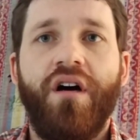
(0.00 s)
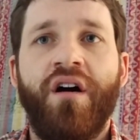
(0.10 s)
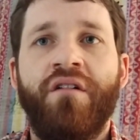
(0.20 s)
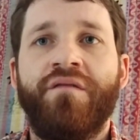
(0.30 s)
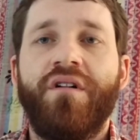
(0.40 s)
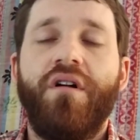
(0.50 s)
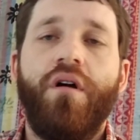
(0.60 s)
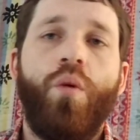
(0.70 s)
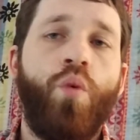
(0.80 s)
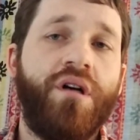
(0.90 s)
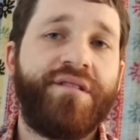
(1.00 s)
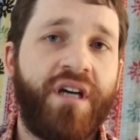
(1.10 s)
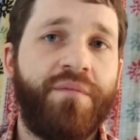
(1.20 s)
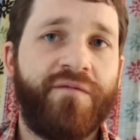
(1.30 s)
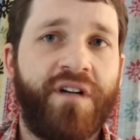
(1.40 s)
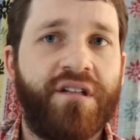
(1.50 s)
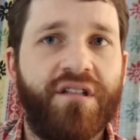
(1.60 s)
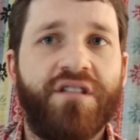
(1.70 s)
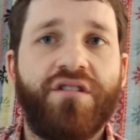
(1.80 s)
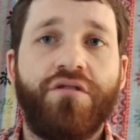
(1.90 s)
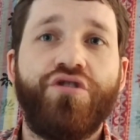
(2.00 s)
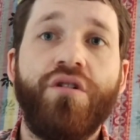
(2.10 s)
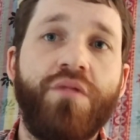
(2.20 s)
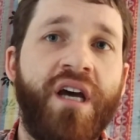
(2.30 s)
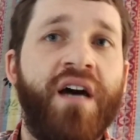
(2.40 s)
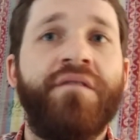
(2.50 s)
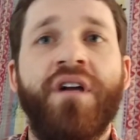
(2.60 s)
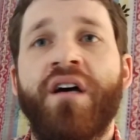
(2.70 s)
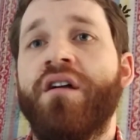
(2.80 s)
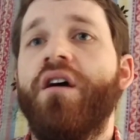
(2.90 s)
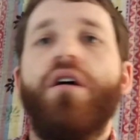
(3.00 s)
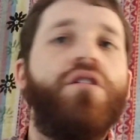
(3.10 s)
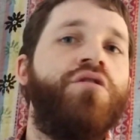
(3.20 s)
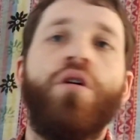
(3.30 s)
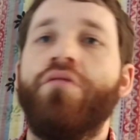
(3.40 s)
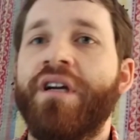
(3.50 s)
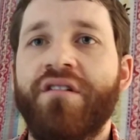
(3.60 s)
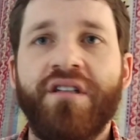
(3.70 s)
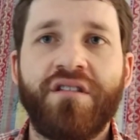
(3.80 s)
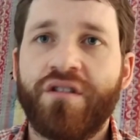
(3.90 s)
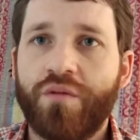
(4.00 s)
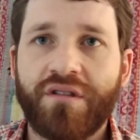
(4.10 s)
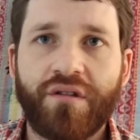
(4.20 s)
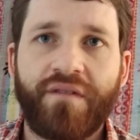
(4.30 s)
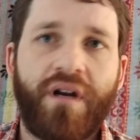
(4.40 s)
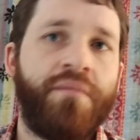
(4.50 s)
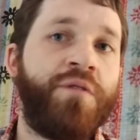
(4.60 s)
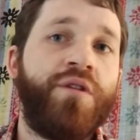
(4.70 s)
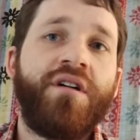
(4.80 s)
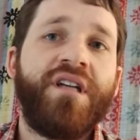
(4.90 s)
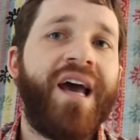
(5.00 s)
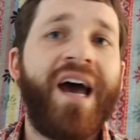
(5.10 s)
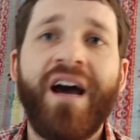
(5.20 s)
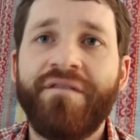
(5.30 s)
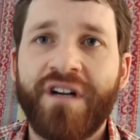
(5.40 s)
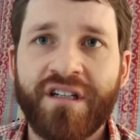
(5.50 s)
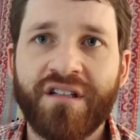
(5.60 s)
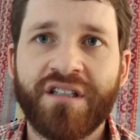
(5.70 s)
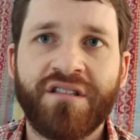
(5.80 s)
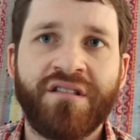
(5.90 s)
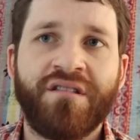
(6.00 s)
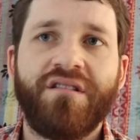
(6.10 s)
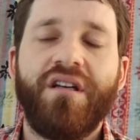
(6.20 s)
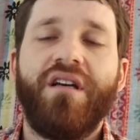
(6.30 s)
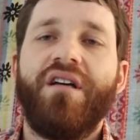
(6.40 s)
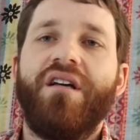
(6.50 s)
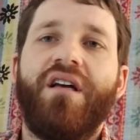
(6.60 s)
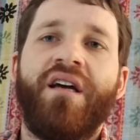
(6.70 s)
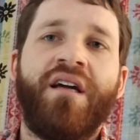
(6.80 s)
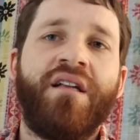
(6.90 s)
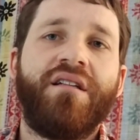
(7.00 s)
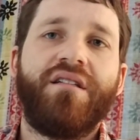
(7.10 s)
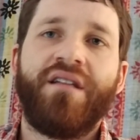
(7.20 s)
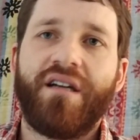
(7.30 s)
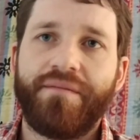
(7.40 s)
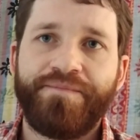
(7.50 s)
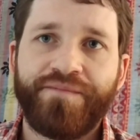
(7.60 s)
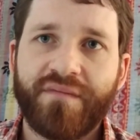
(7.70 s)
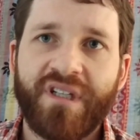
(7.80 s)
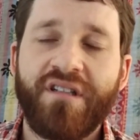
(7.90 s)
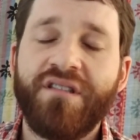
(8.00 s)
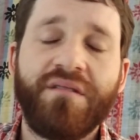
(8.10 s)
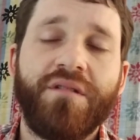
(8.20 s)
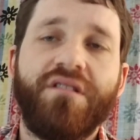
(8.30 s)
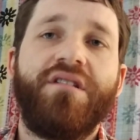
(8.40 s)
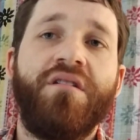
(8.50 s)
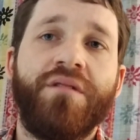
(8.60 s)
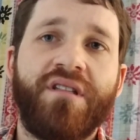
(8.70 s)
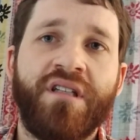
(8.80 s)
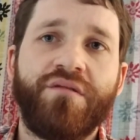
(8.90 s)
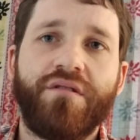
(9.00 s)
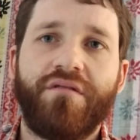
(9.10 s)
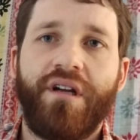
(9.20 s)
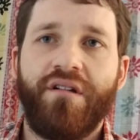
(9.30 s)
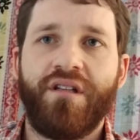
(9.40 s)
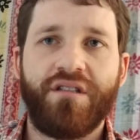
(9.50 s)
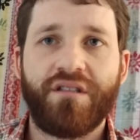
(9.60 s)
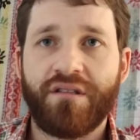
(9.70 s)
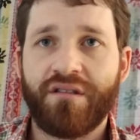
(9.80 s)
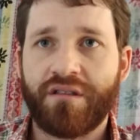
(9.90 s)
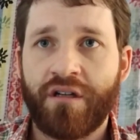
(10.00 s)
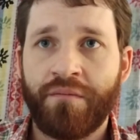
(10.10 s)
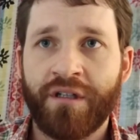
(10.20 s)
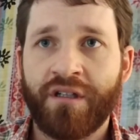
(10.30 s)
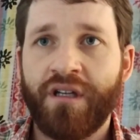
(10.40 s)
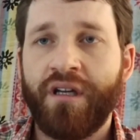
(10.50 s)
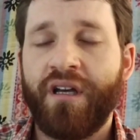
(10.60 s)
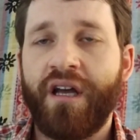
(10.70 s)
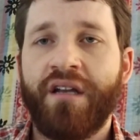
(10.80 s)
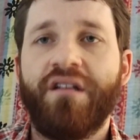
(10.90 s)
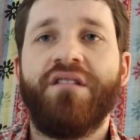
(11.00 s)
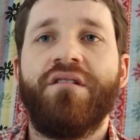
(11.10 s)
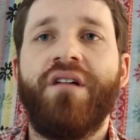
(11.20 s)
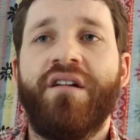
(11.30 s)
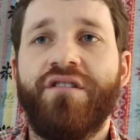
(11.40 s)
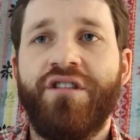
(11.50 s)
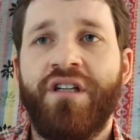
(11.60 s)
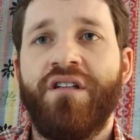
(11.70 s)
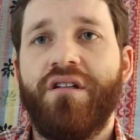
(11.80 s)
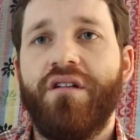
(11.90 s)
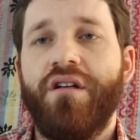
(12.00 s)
of what type of regulation should we have, not no regulations whatsoever. I mean, we already have regulations, and yeah, there is some disturbing things with the regulations coming, and it is a lot of shit.